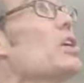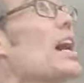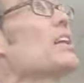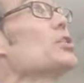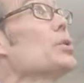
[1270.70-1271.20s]

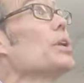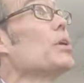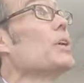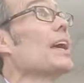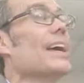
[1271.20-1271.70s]
not doing
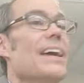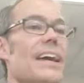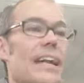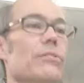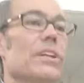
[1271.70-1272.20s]
okay.
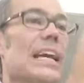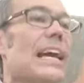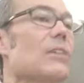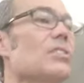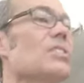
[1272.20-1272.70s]
And he
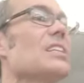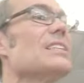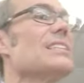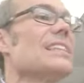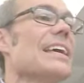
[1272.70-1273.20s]
recounts
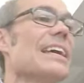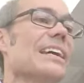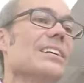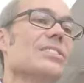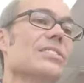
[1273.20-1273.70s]
these
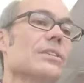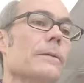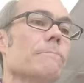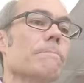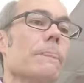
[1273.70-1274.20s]
things.
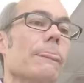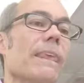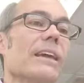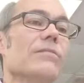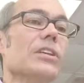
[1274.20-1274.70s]

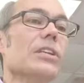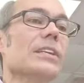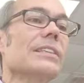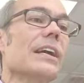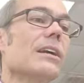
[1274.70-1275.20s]
If you
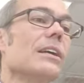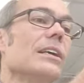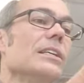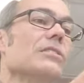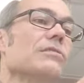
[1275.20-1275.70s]
look there,
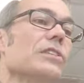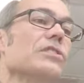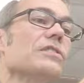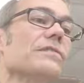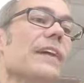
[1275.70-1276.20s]
it's
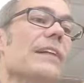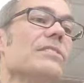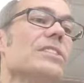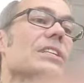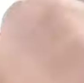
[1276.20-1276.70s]
verses 5
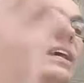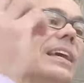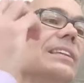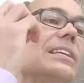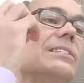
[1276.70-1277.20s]
and 6.
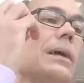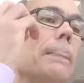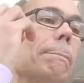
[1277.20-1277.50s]
He says,